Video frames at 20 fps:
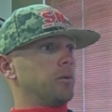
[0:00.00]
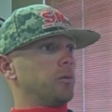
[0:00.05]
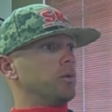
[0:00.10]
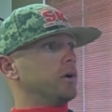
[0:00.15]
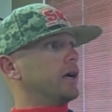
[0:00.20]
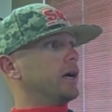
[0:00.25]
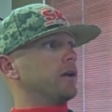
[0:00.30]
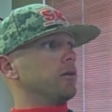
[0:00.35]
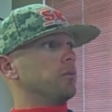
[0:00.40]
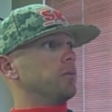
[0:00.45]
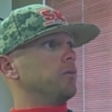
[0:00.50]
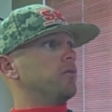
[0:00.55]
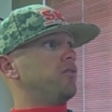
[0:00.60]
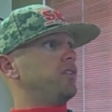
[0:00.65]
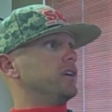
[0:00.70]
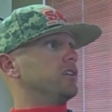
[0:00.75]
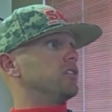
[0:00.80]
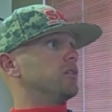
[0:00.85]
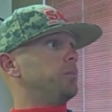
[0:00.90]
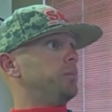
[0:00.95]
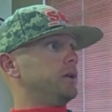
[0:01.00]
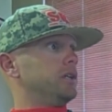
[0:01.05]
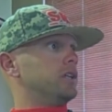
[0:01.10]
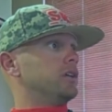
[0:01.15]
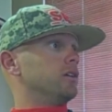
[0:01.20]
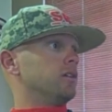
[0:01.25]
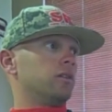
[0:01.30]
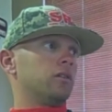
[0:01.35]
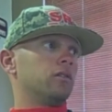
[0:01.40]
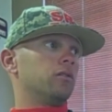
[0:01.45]
but we got to fix the
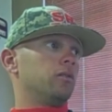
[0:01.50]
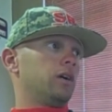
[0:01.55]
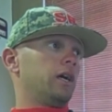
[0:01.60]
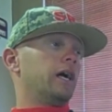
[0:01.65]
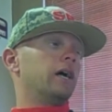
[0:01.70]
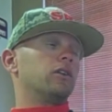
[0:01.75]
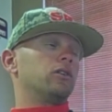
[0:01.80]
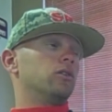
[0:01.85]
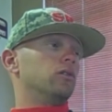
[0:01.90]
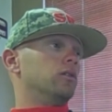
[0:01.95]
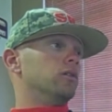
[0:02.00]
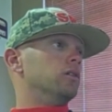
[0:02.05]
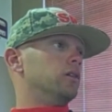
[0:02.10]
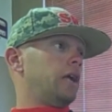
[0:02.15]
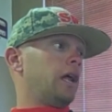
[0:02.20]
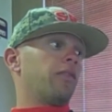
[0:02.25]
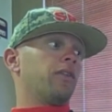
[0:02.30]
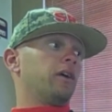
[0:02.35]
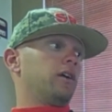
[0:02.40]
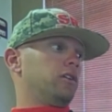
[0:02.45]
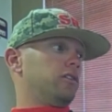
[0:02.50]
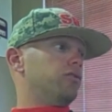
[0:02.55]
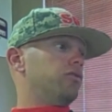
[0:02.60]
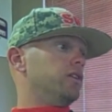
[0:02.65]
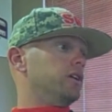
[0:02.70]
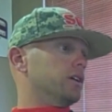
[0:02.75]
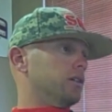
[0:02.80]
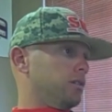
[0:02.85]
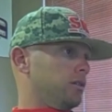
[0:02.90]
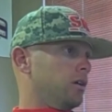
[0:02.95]
pitching. We got to, and I think it's
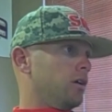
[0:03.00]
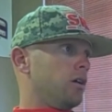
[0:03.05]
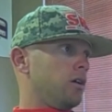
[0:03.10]
fixed.